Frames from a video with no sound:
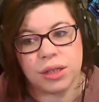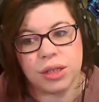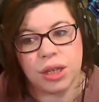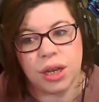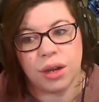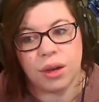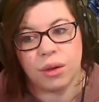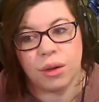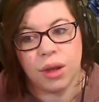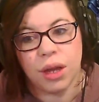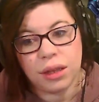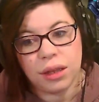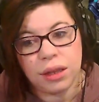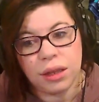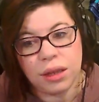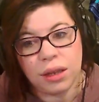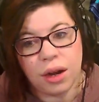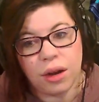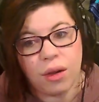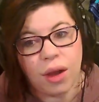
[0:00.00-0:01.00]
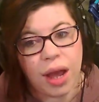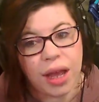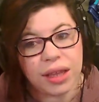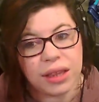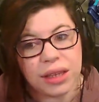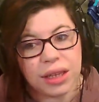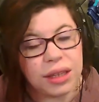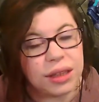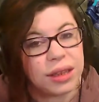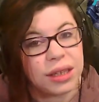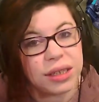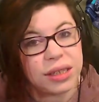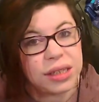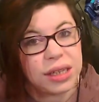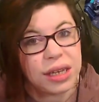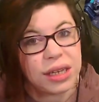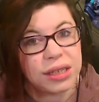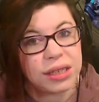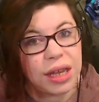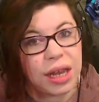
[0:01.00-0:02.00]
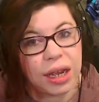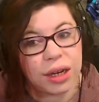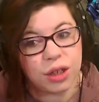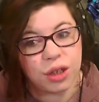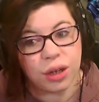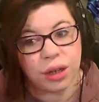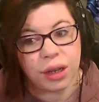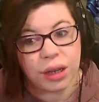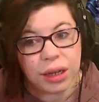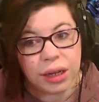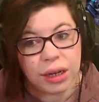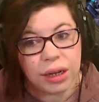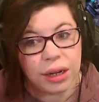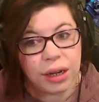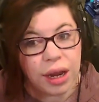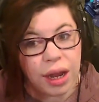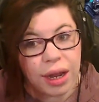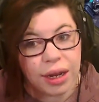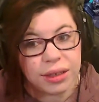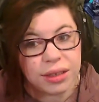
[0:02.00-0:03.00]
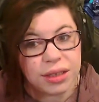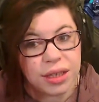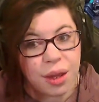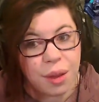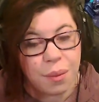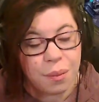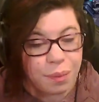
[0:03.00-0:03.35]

So you know, I think this is actually not